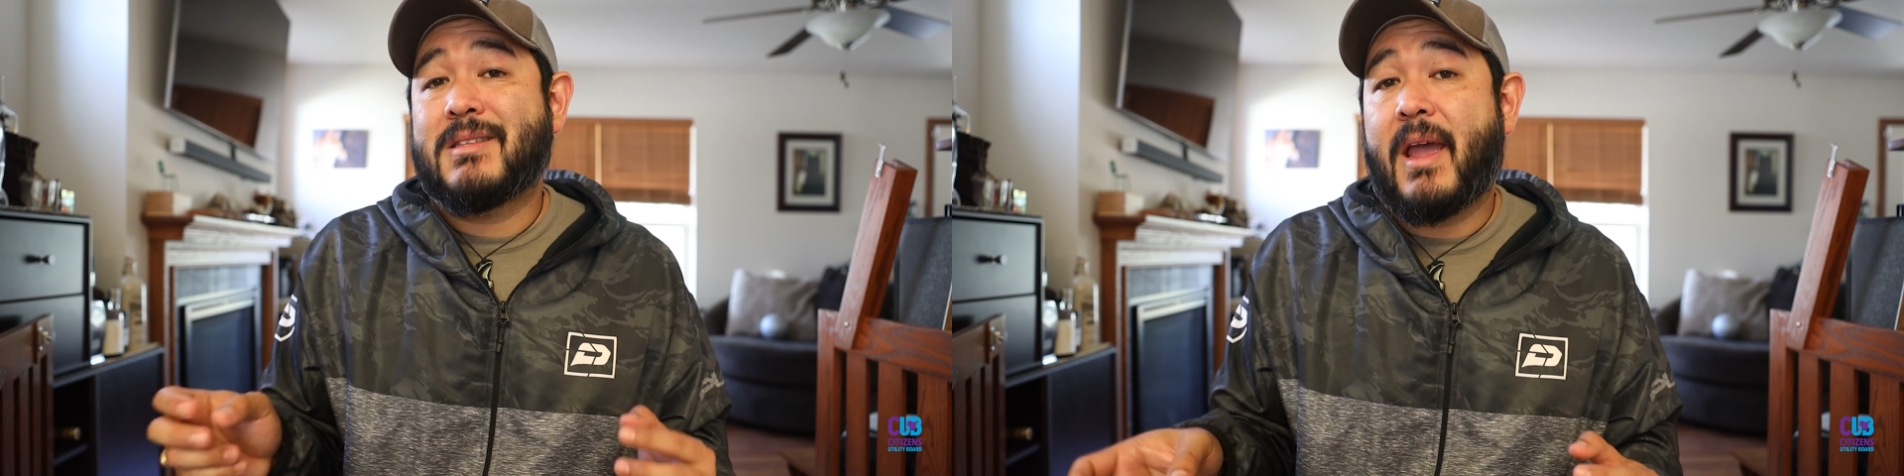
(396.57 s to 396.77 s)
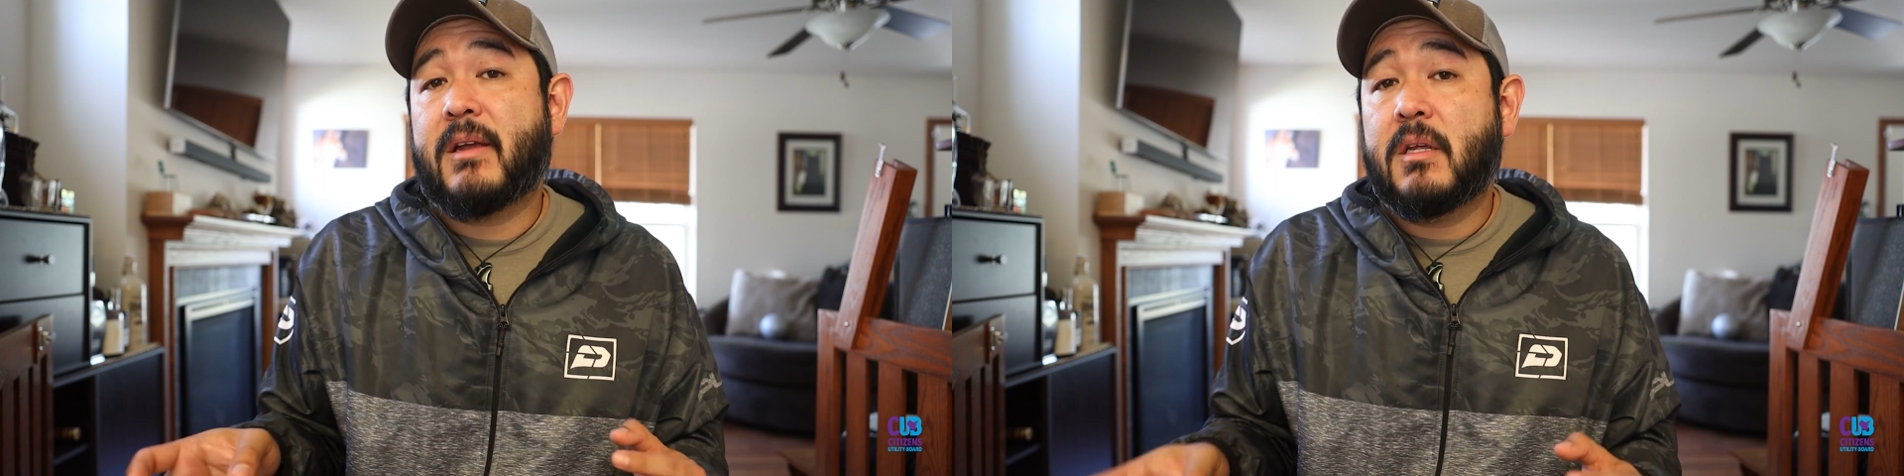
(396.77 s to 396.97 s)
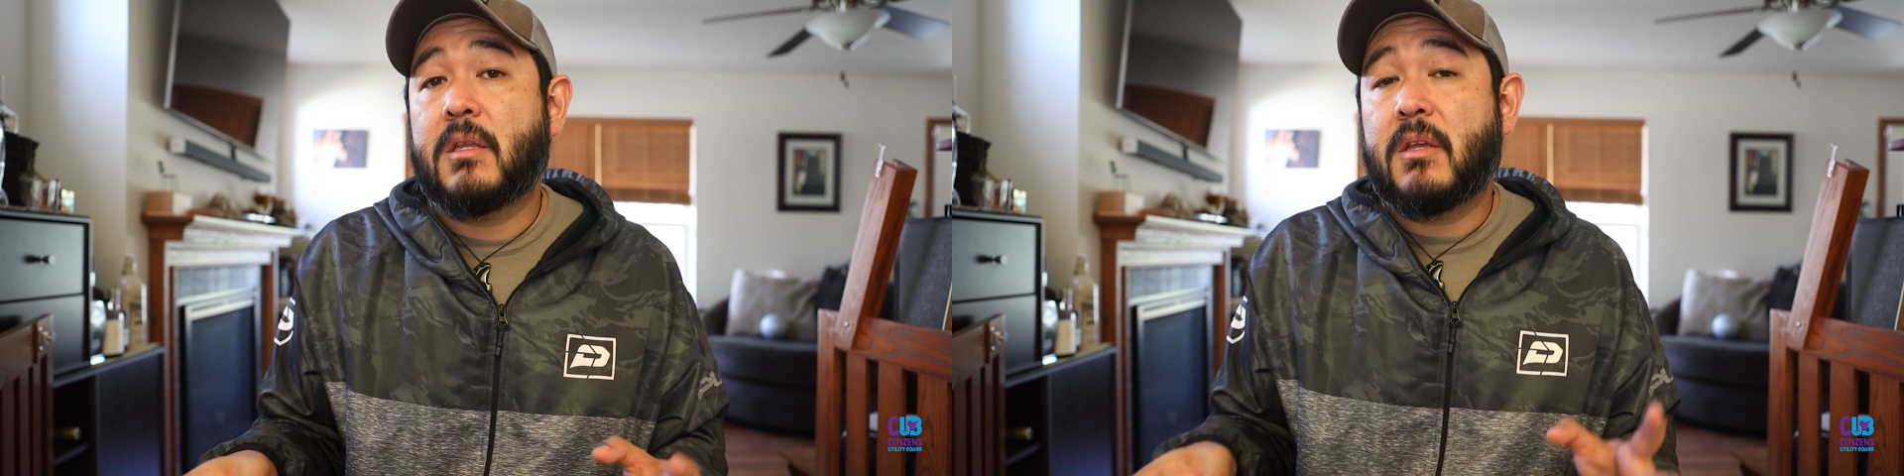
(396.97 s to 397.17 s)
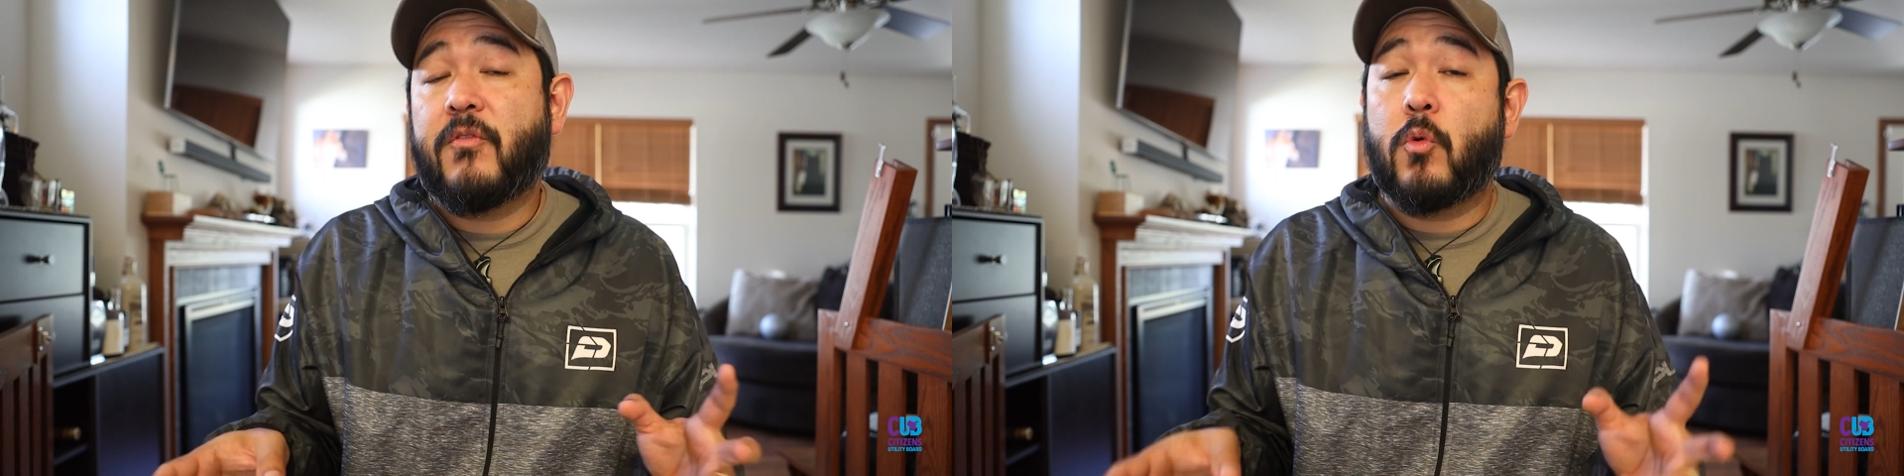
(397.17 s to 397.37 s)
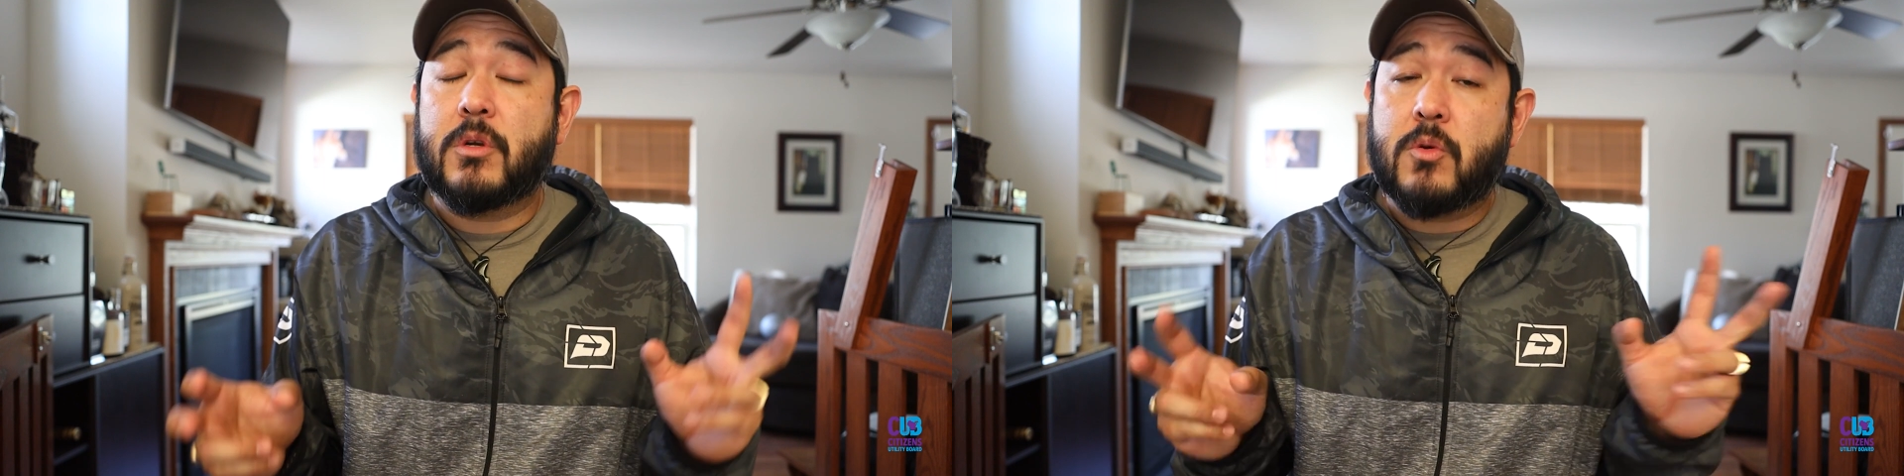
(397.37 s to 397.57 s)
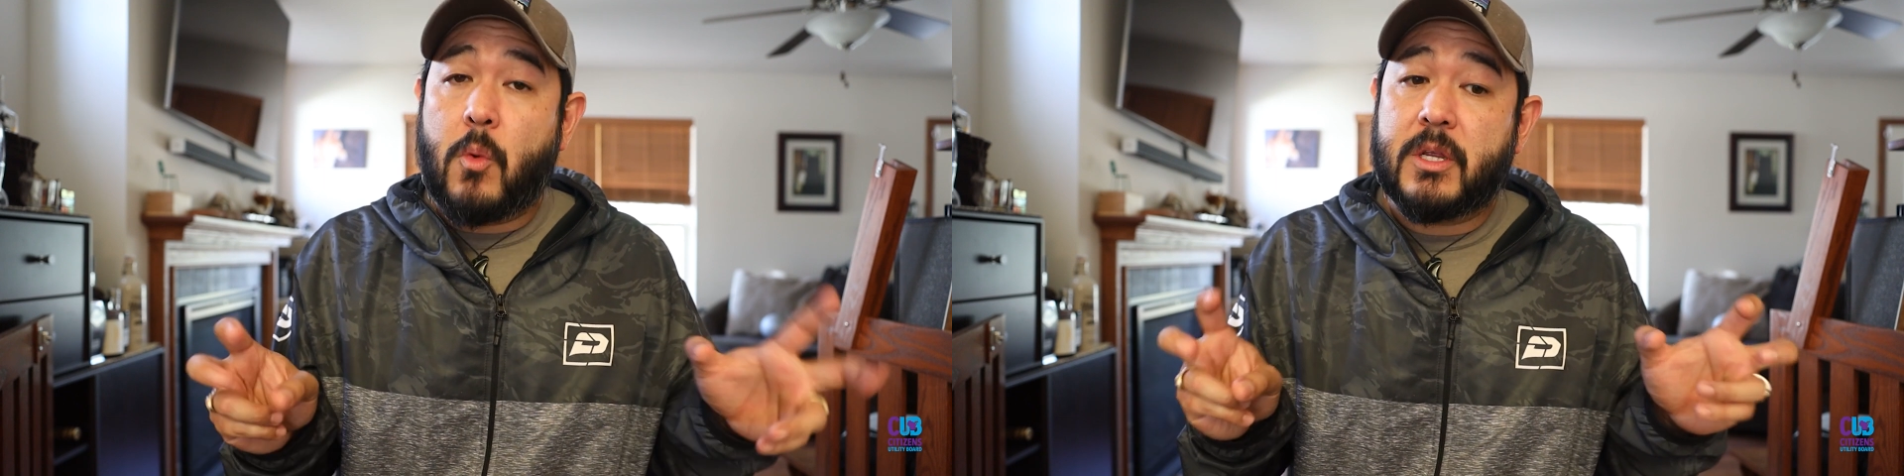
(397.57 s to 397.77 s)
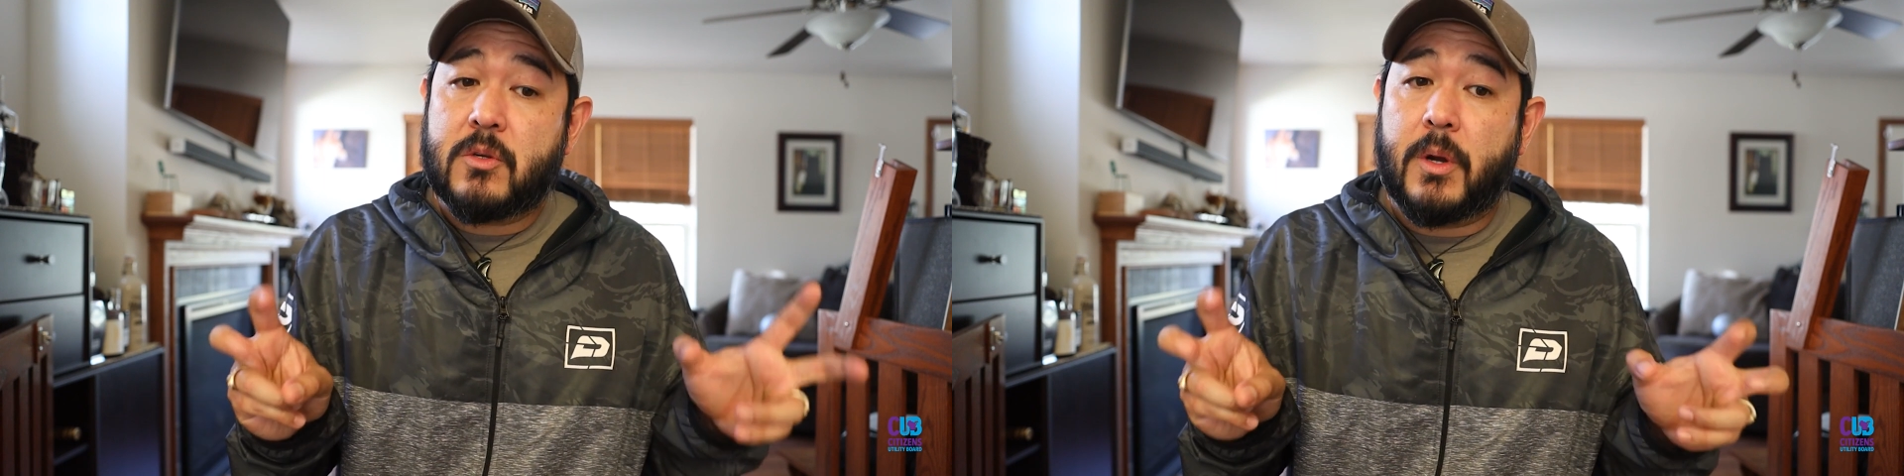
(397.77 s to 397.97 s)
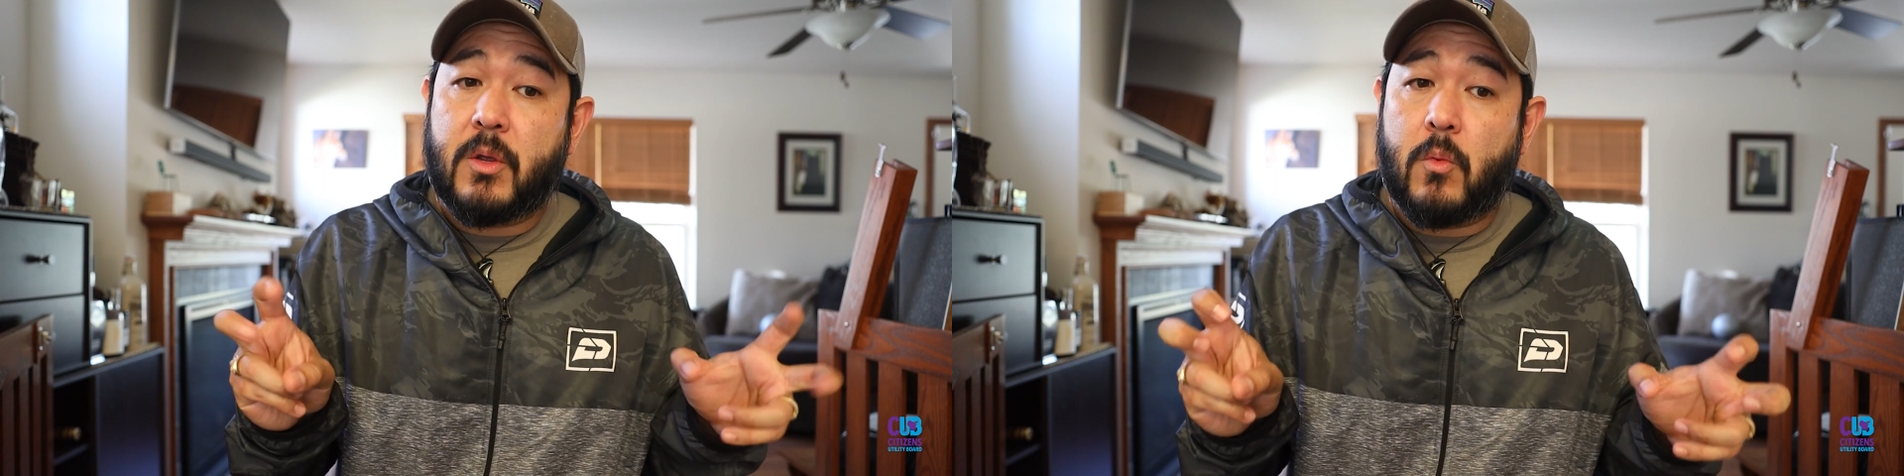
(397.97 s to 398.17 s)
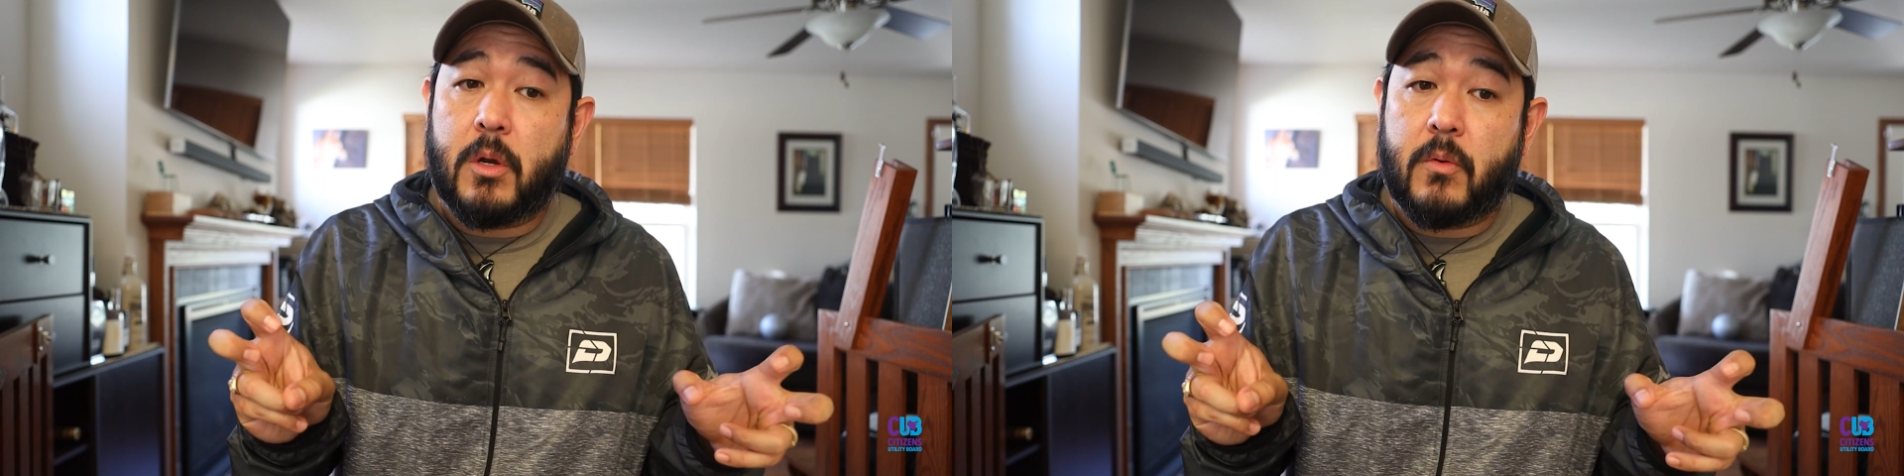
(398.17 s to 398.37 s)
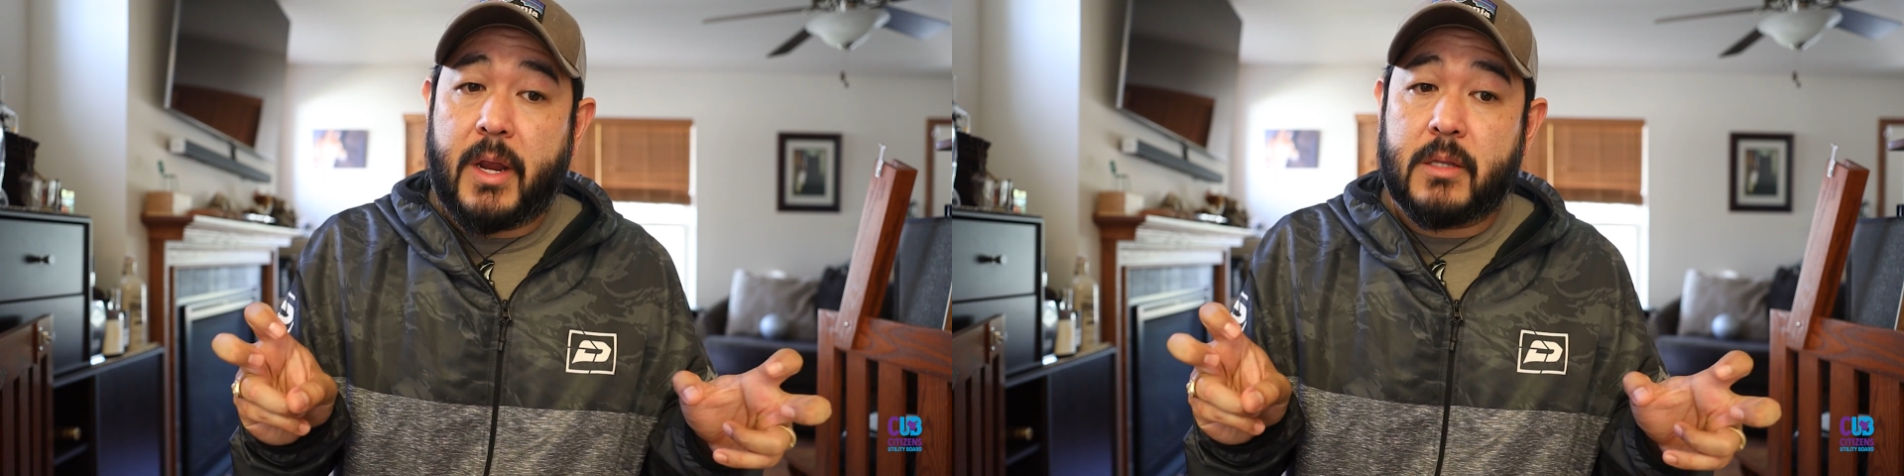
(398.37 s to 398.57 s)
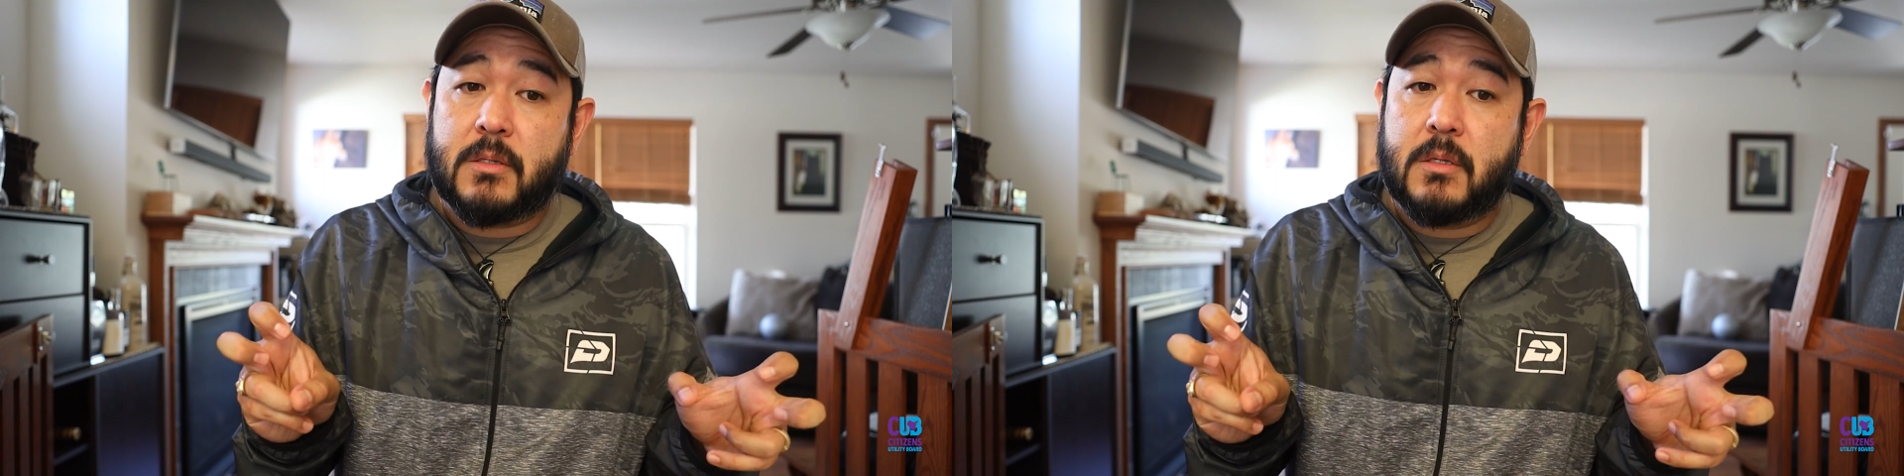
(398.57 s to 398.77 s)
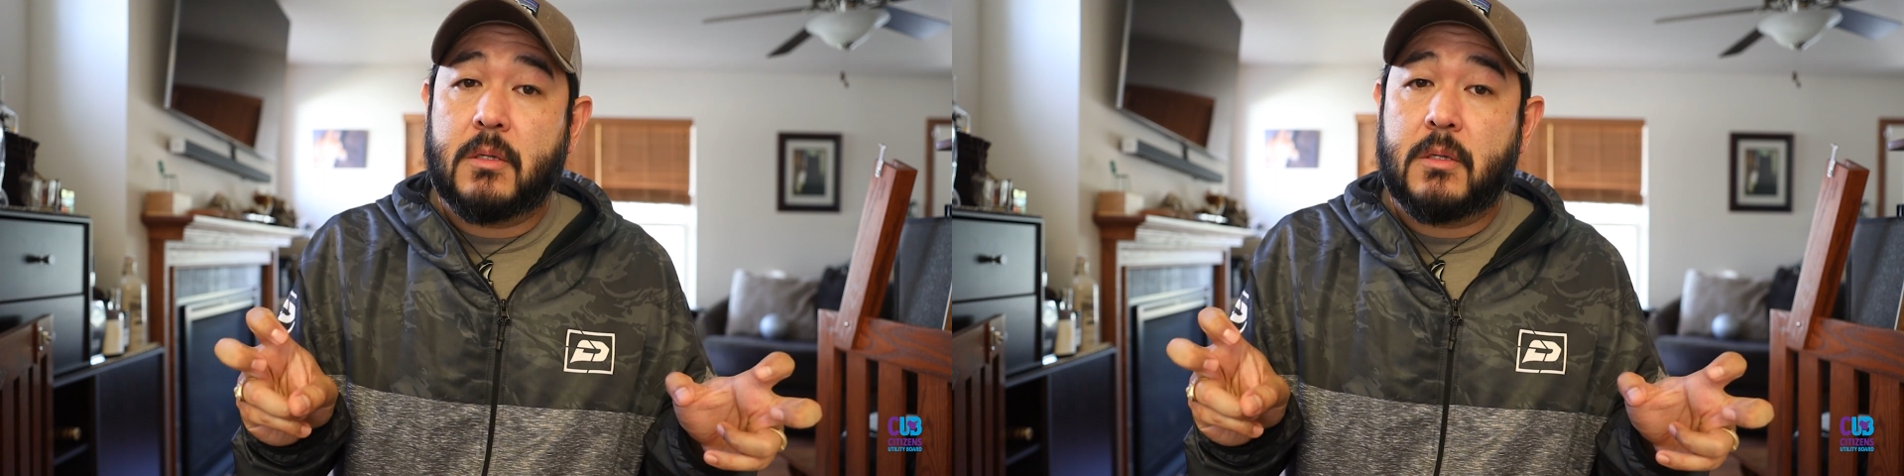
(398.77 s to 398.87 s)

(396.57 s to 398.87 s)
technically for 2021 rates,